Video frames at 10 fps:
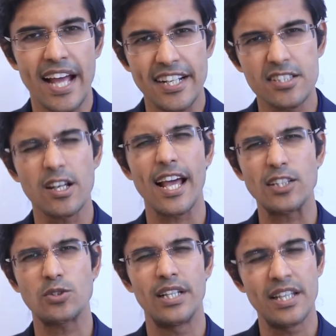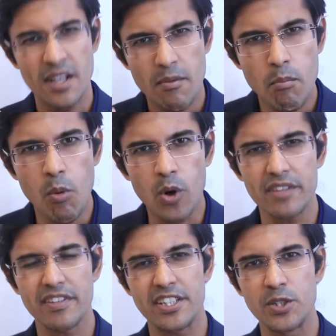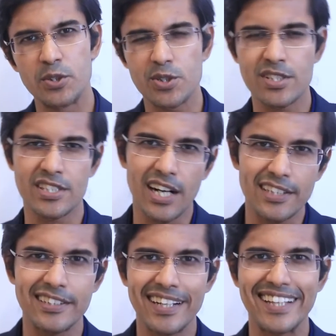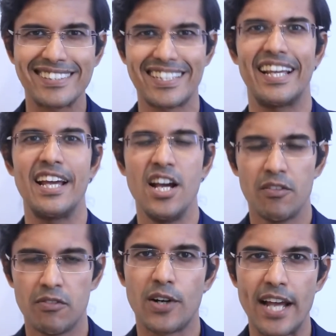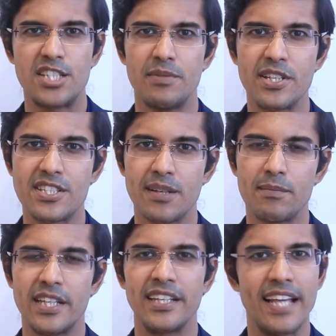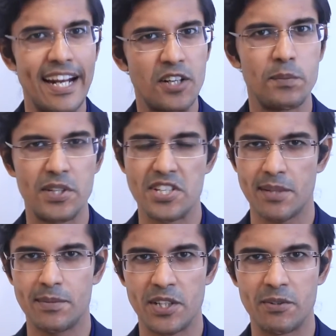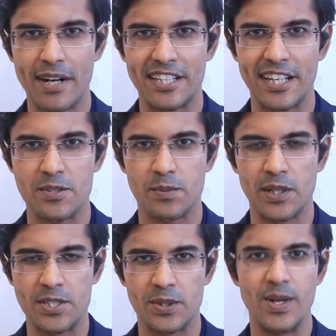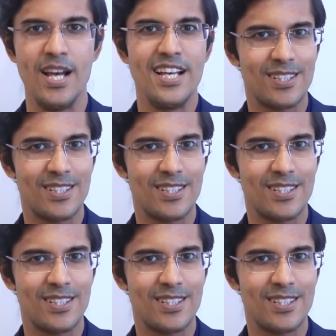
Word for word: And it's actually motivate you to start the next day for achieving something and accomplish something great thing as well too.